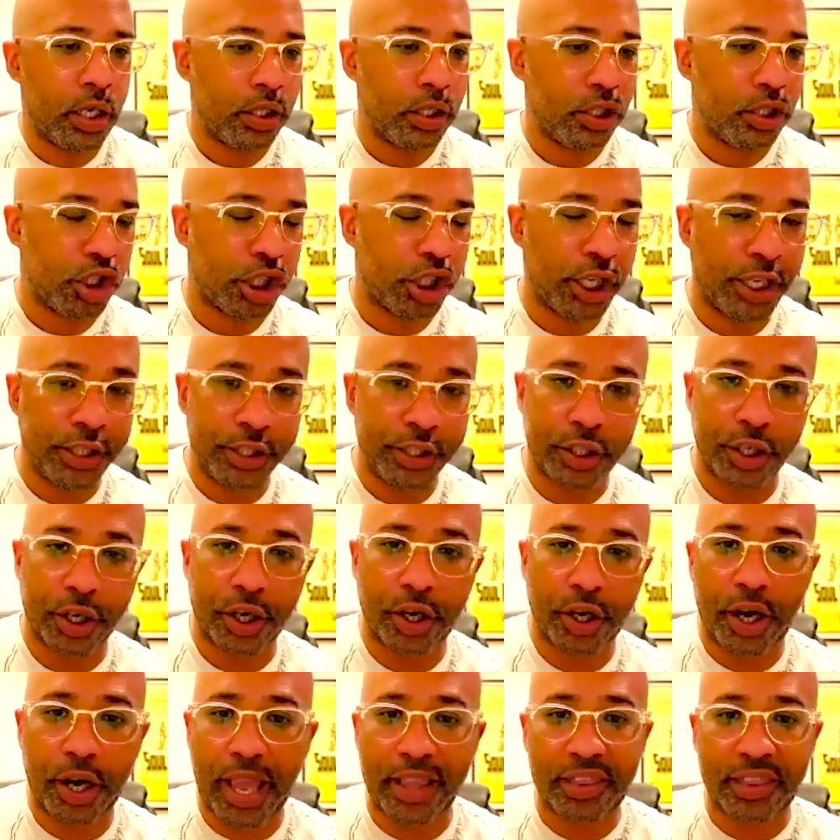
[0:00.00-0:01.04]

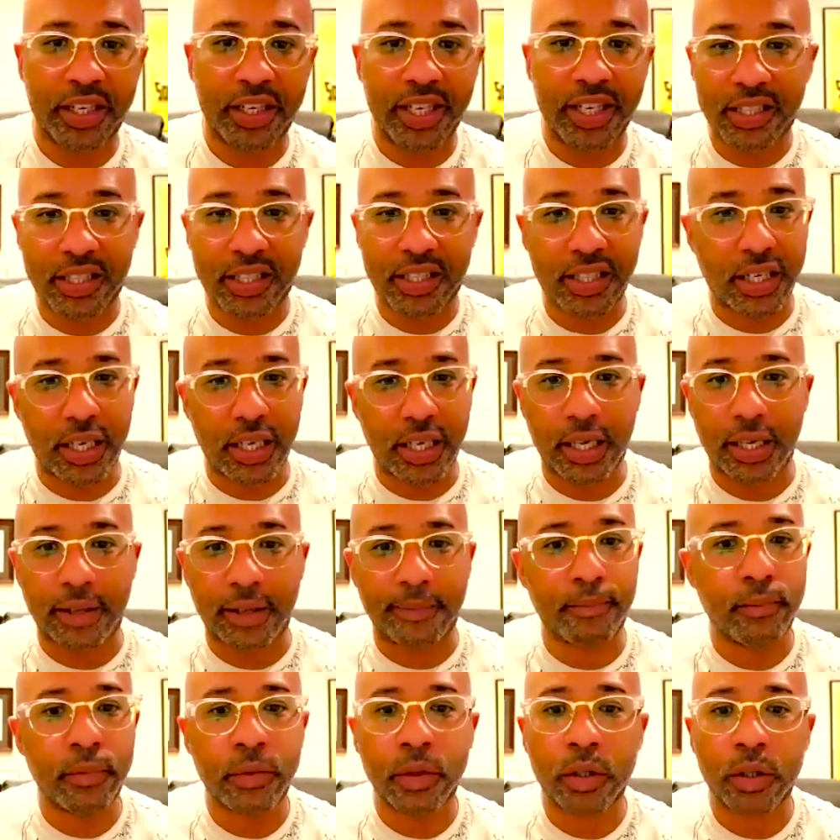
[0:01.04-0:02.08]
gender,
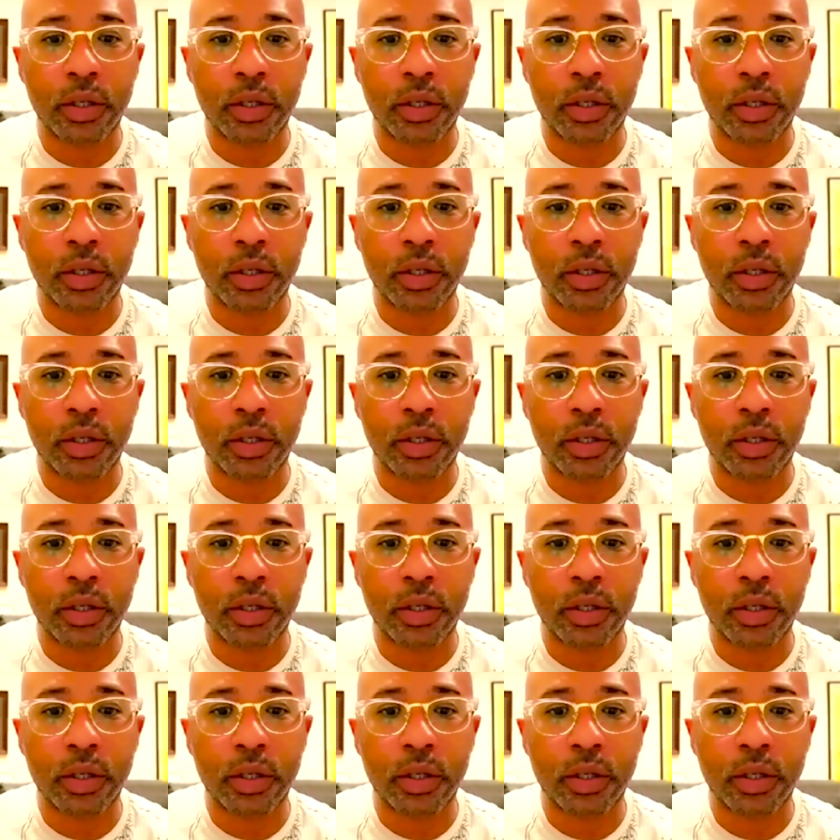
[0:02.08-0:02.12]
ethnicity,